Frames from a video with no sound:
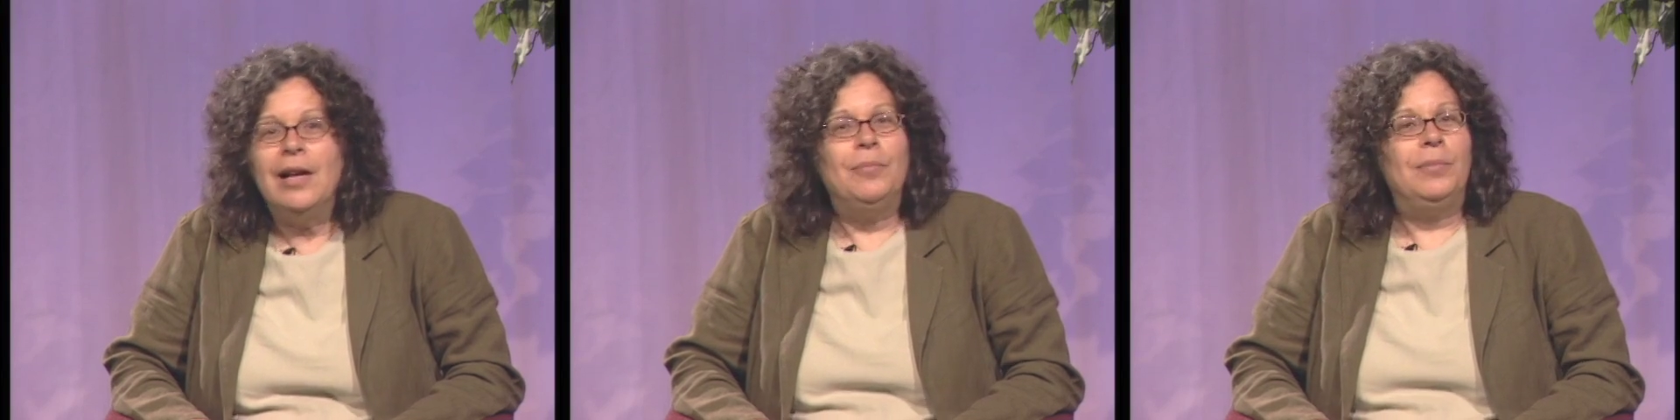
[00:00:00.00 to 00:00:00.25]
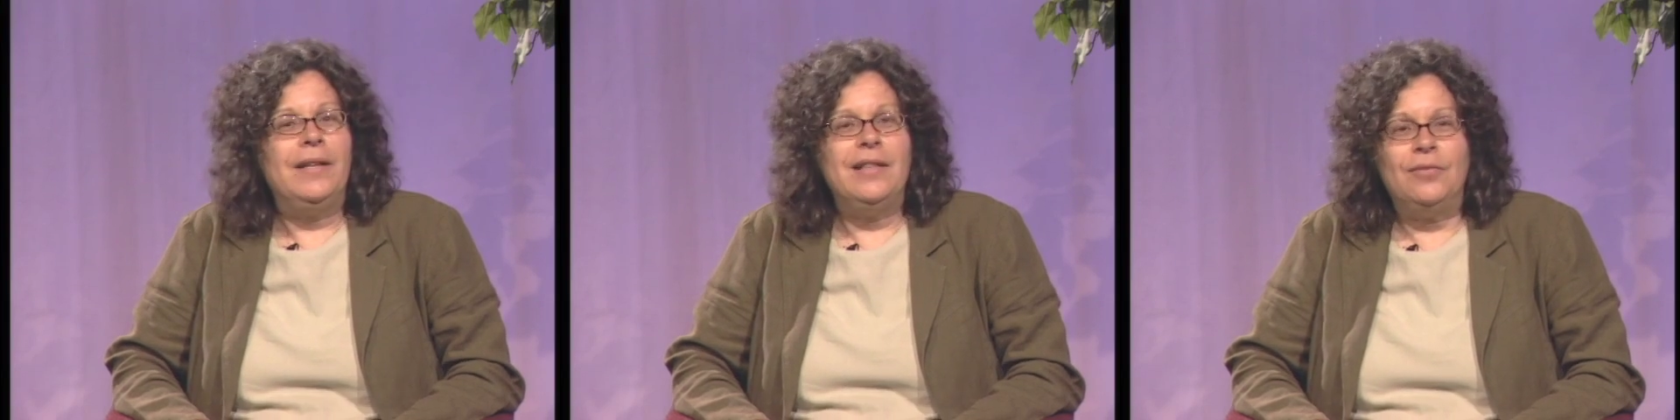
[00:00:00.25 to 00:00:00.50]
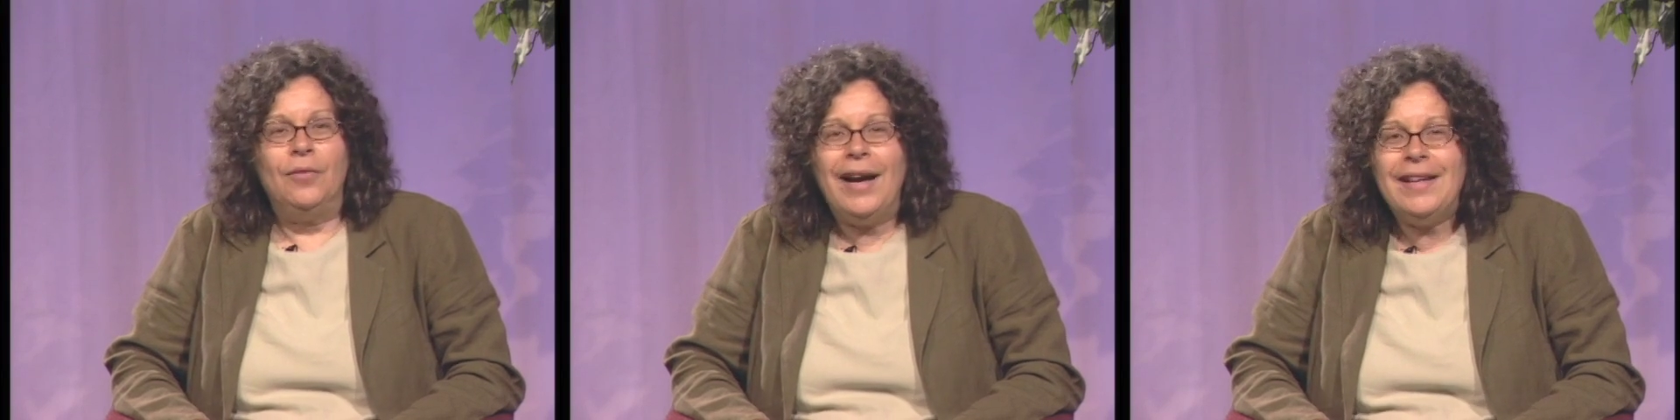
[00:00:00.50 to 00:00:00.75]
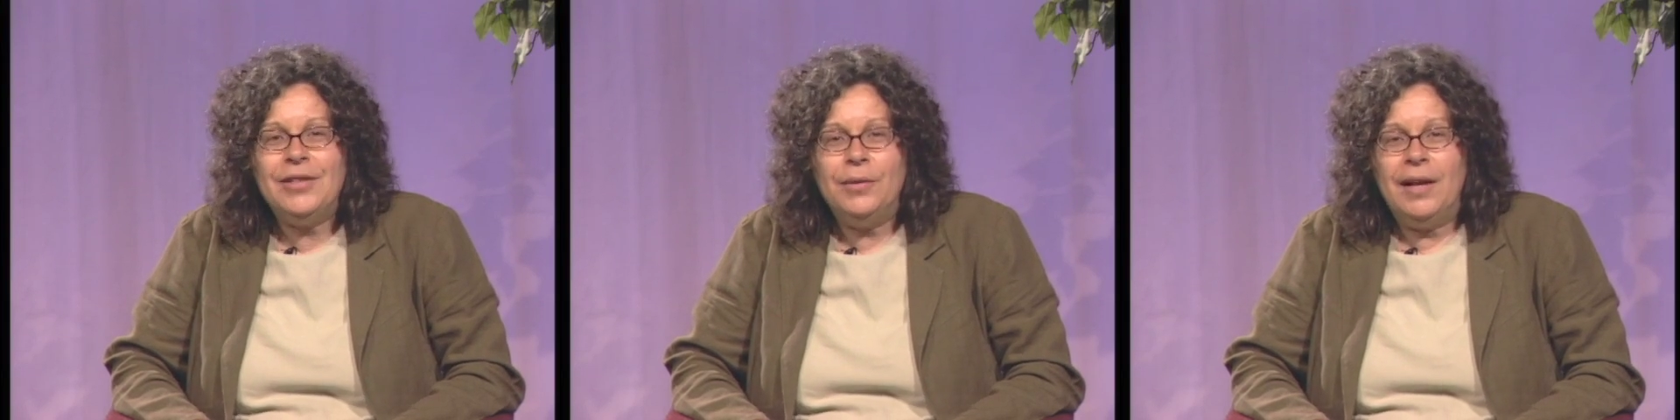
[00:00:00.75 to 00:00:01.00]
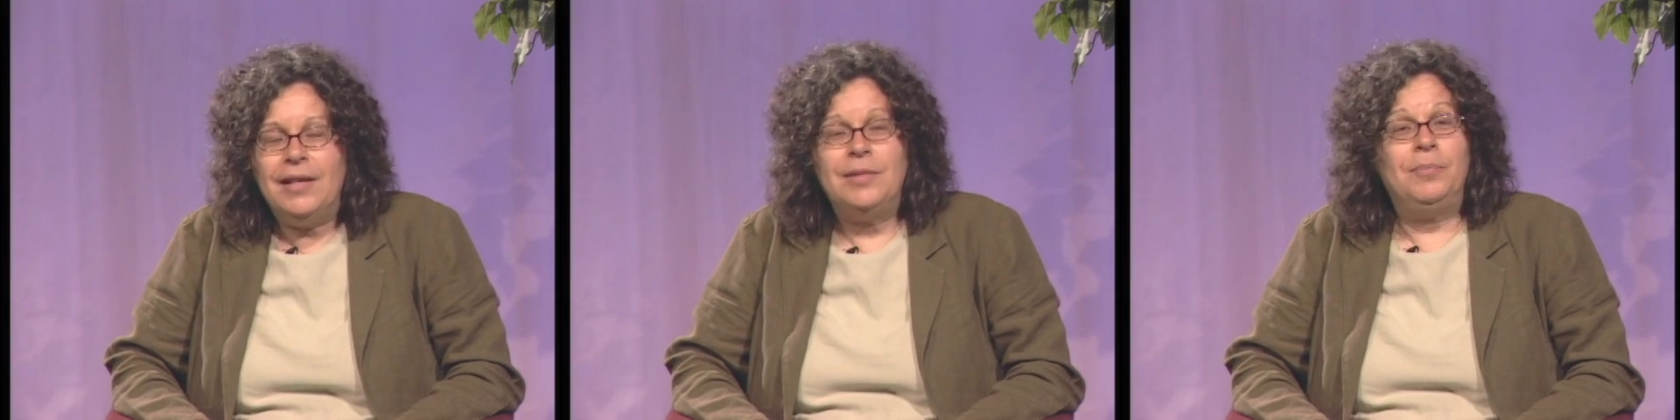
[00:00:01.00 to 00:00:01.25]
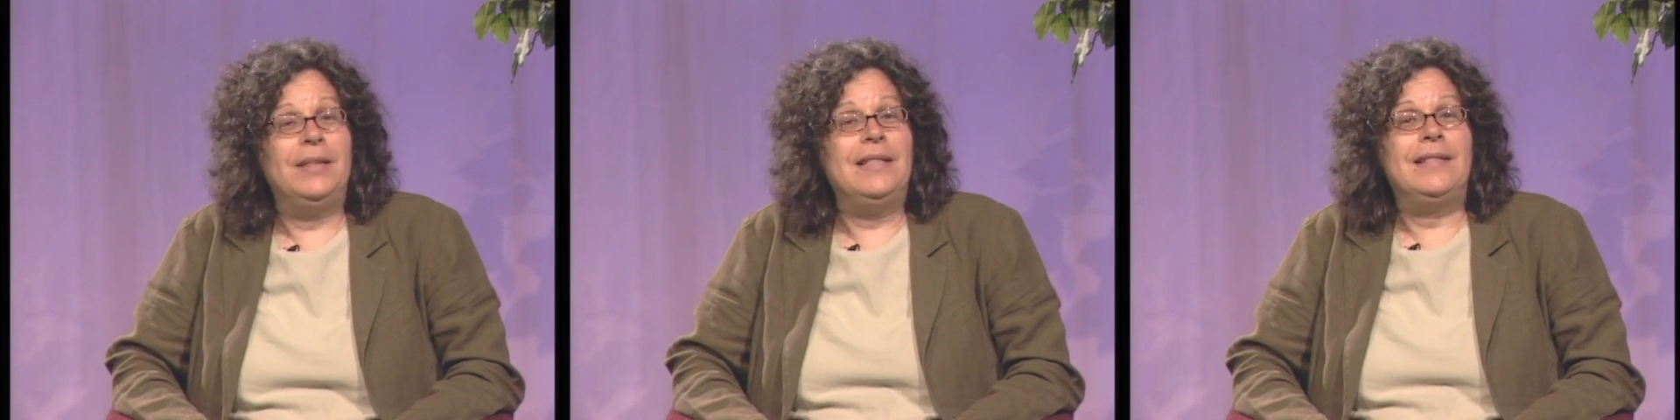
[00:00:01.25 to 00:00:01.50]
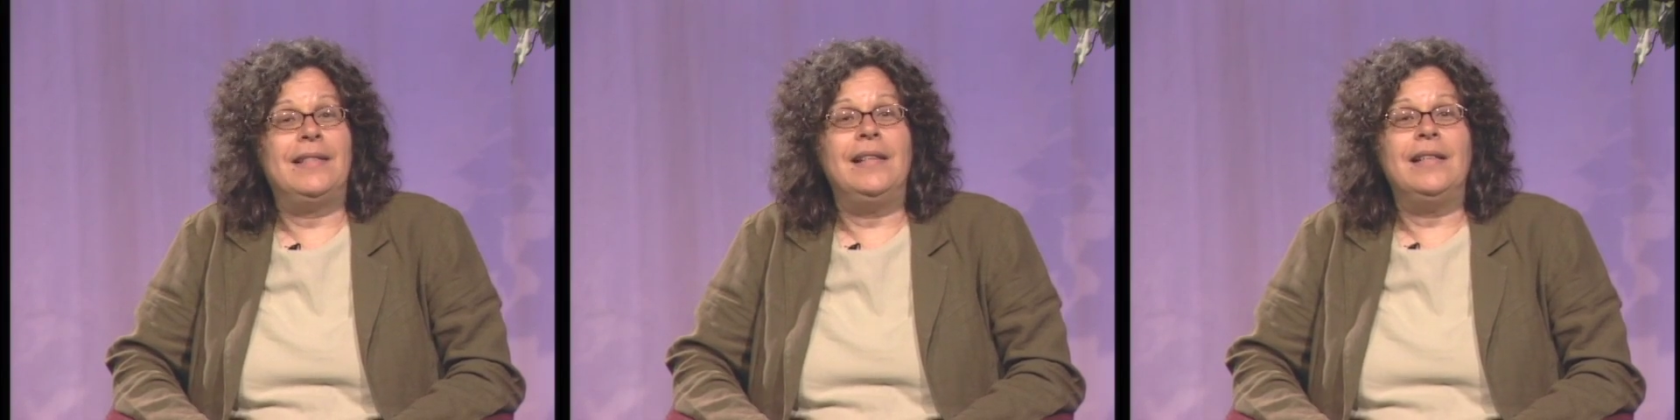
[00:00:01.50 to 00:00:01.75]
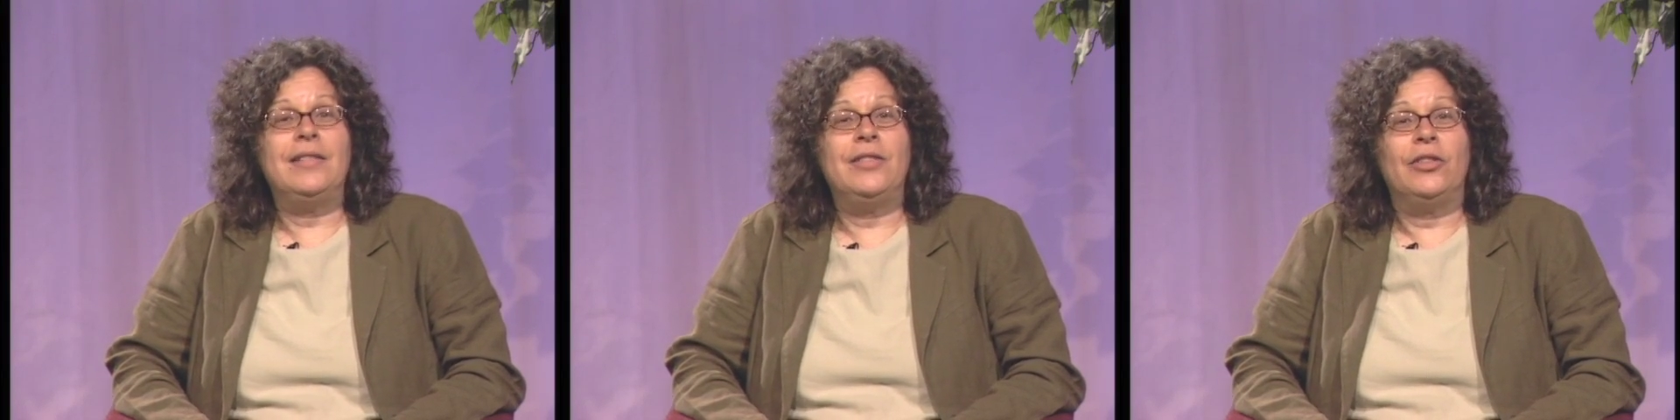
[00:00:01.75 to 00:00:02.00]
Please write to us, please
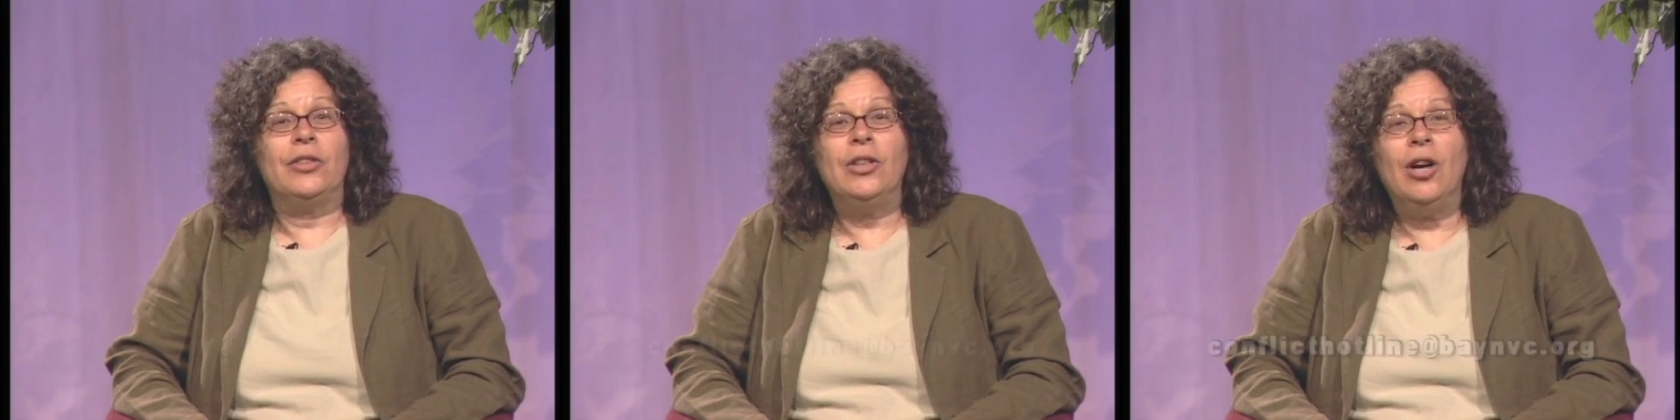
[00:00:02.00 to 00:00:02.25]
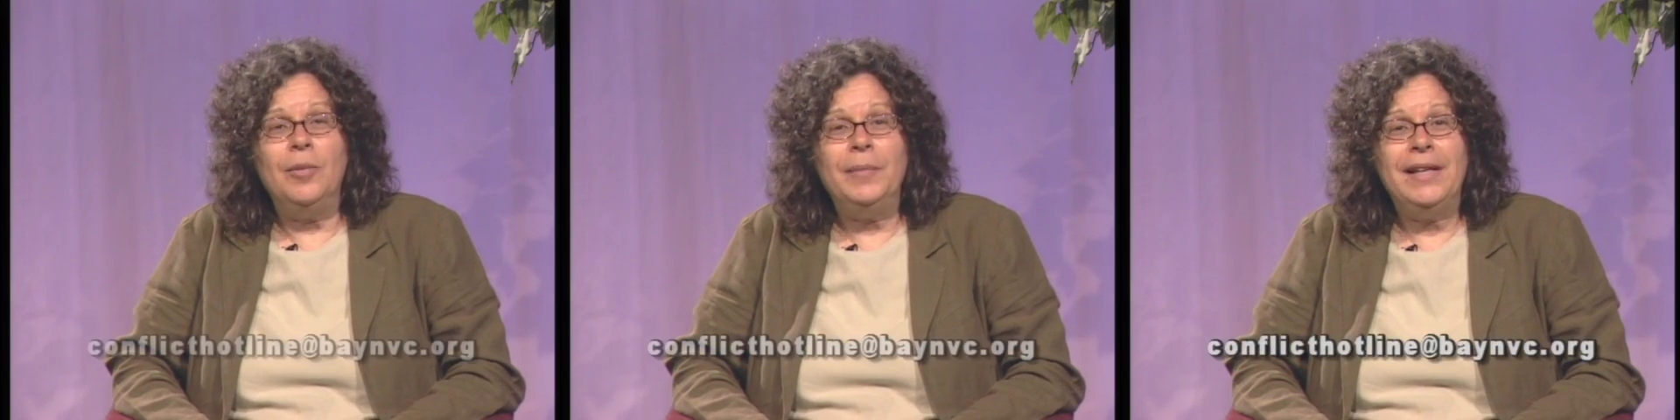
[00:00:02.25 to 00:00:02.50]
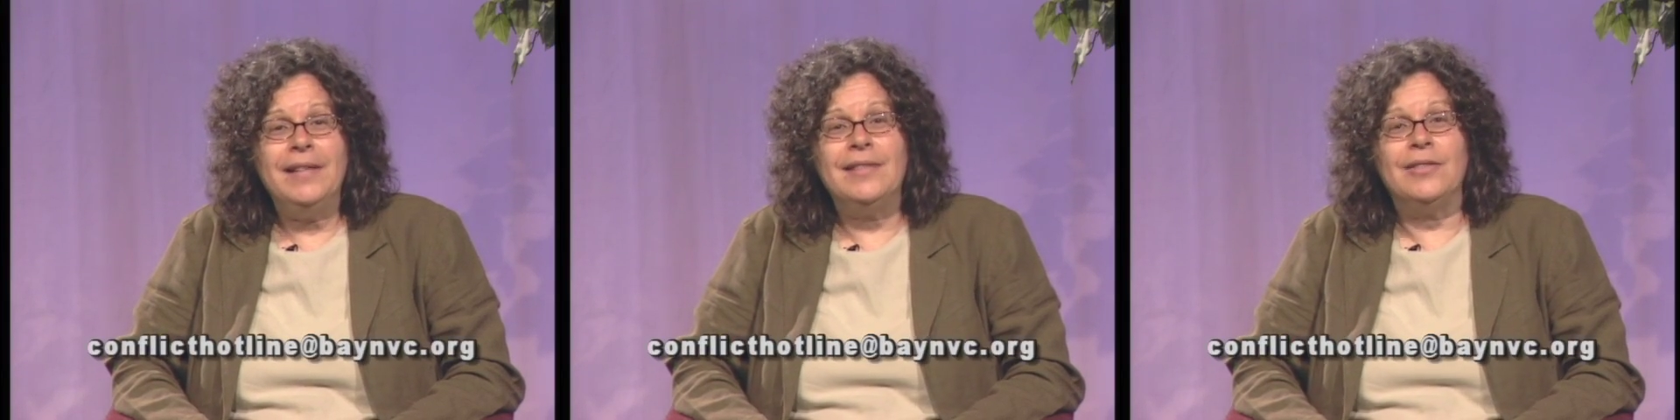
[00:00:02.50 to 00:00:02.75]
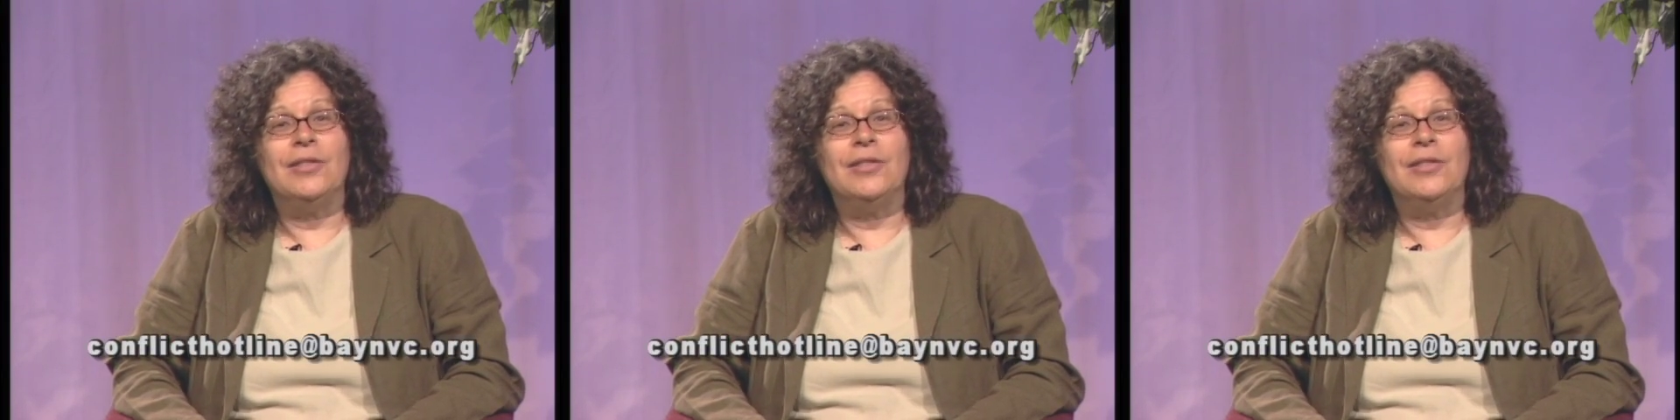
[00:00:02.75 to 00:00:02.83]
send us your comments